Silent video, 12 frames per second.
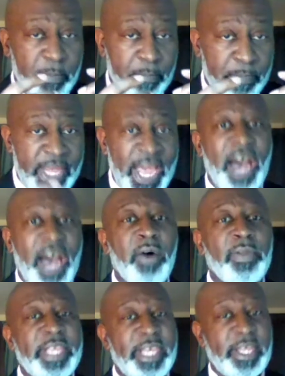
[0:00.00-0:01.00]
be
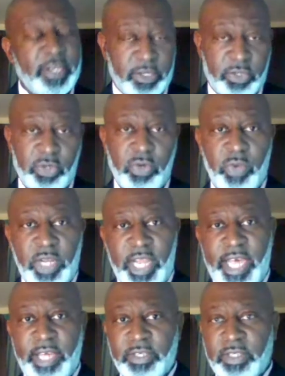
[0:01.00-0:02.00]
all in into the
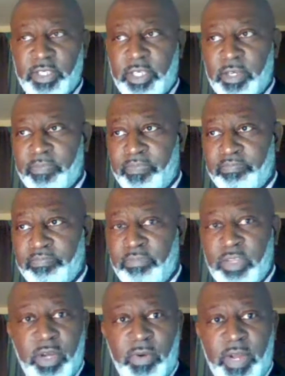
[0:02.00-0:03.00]
relationship.
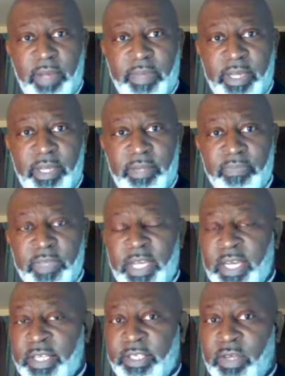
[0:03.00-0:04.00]
You know what I mean?
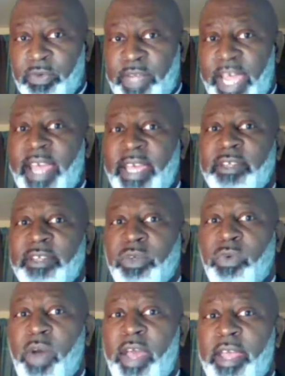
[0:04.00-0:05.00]
So there is a
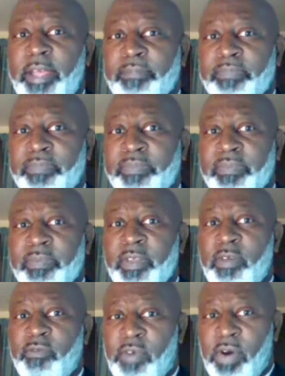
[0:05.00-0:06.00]
way
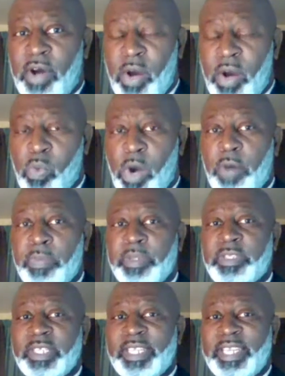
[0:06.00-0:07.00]
for a
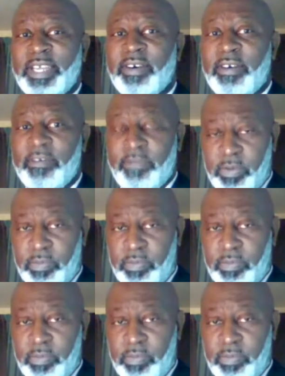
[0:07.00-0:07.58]
woman to love you,